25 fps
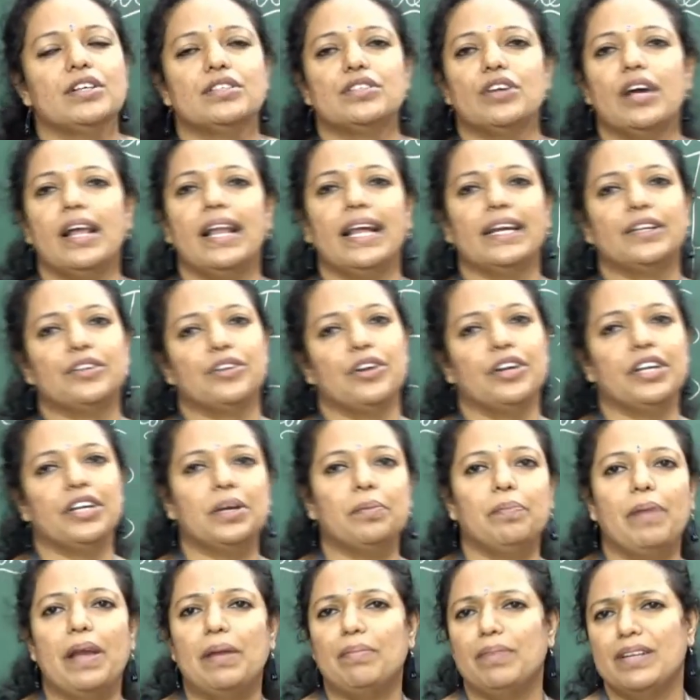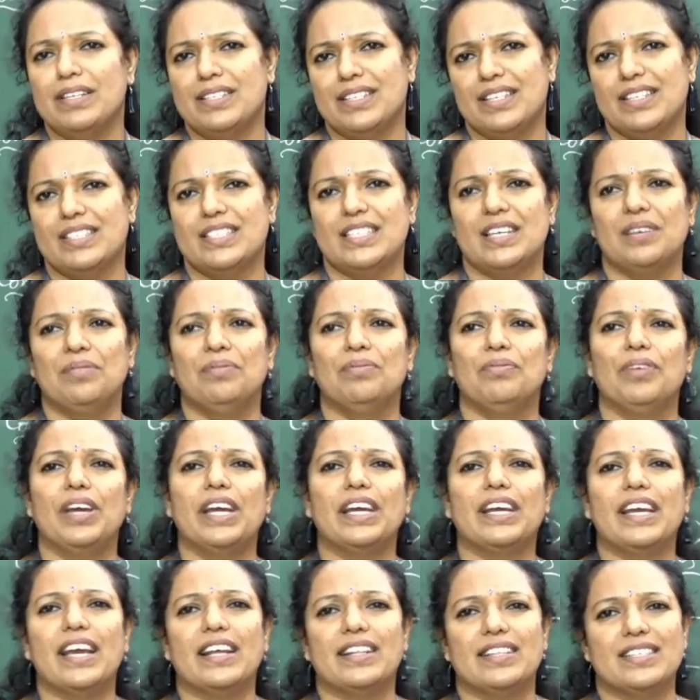So electronic payment system,
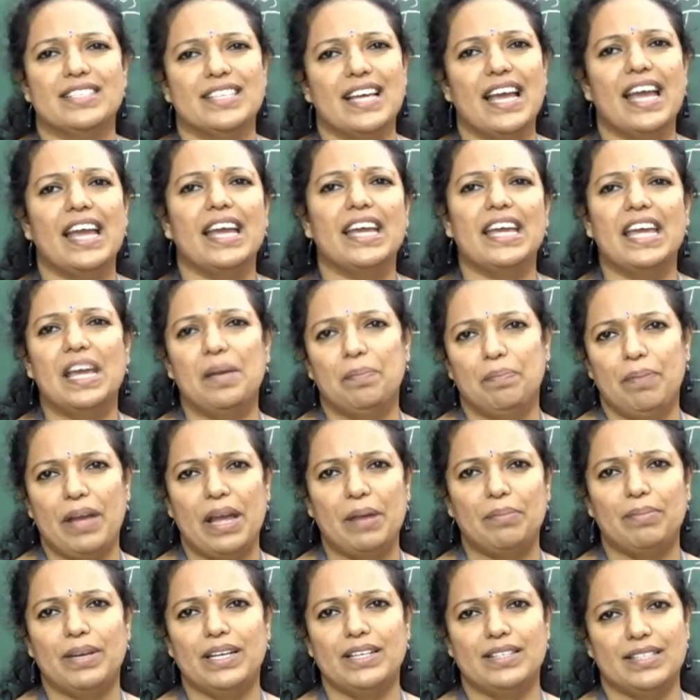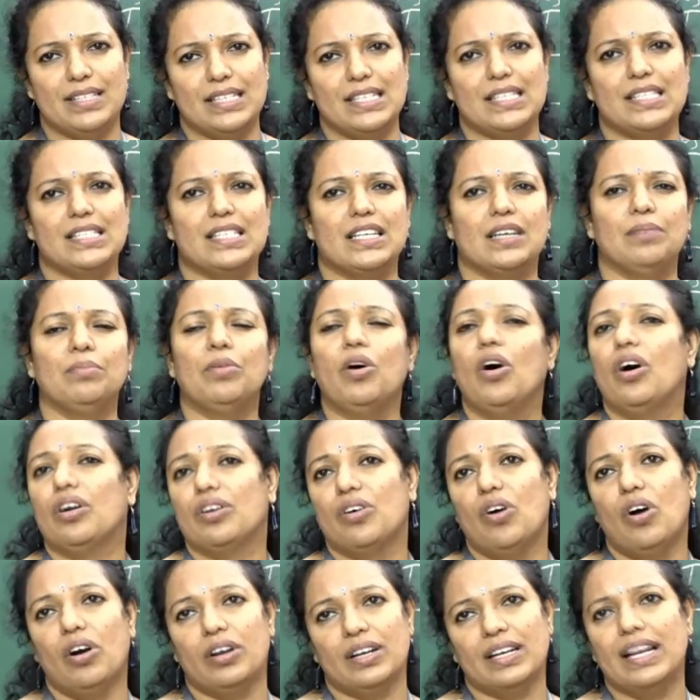we can say e-payment system
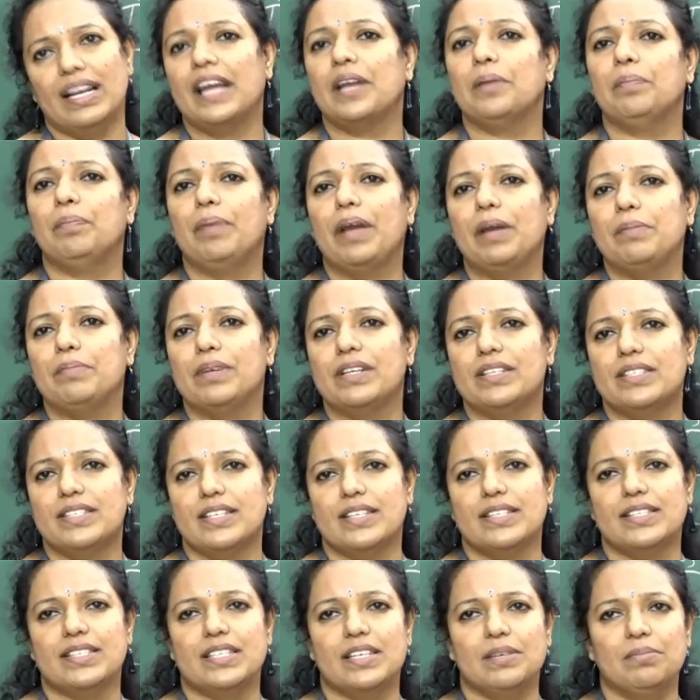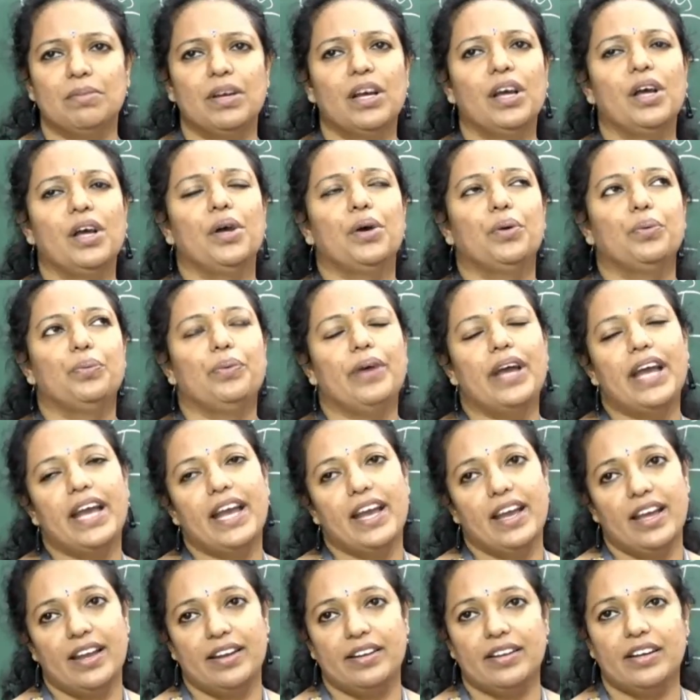or online payment system,
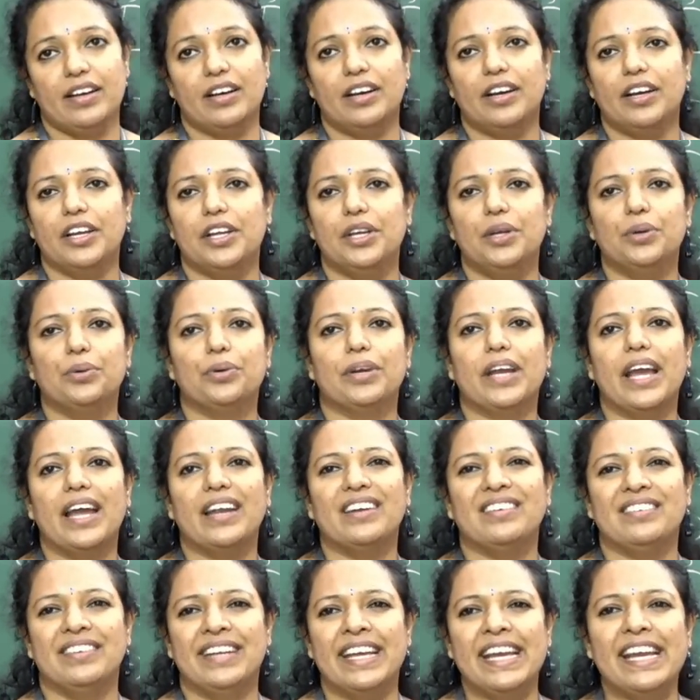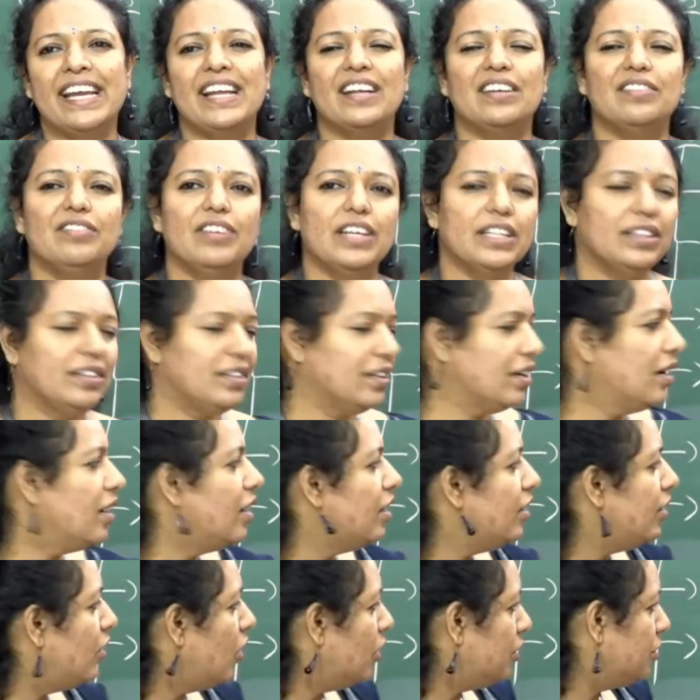where you can deal with
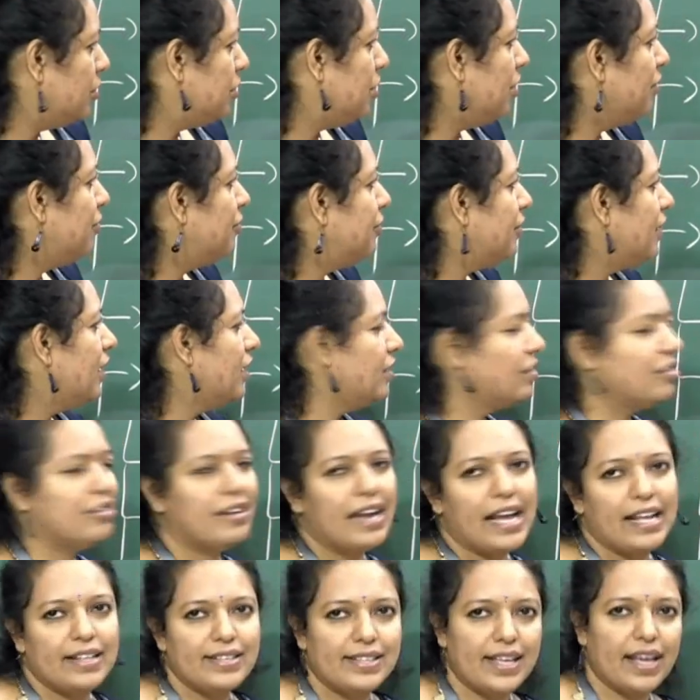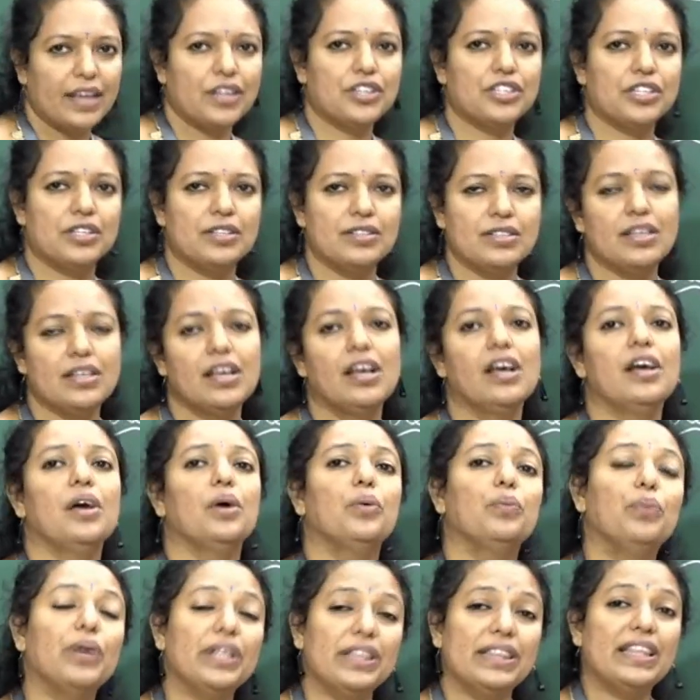a lot of transactions
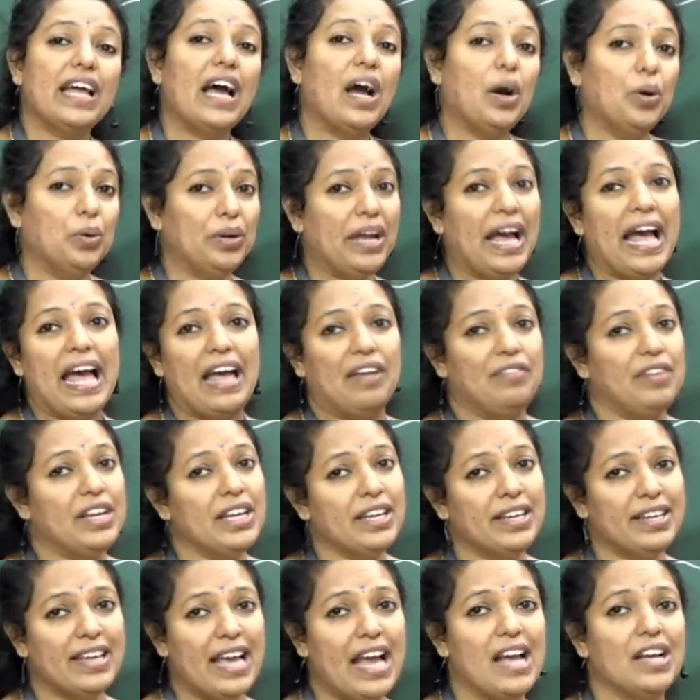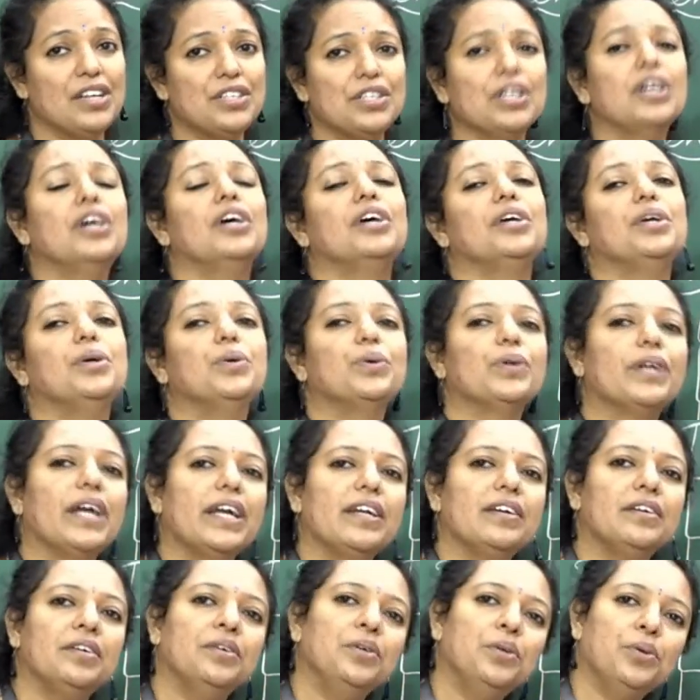without having cash. You
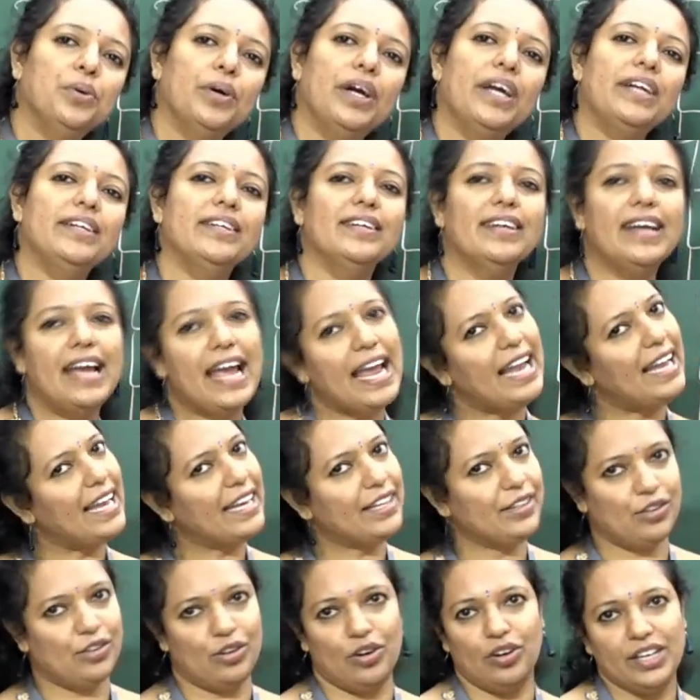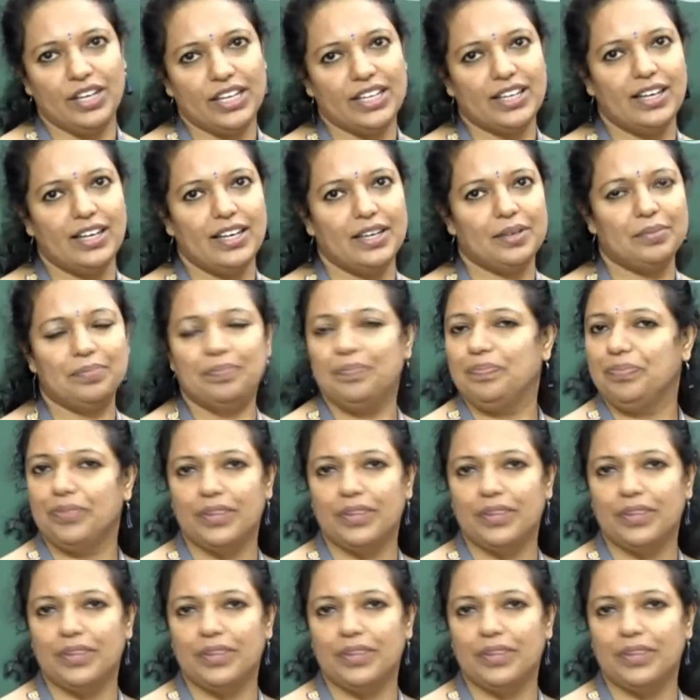can do it electronically.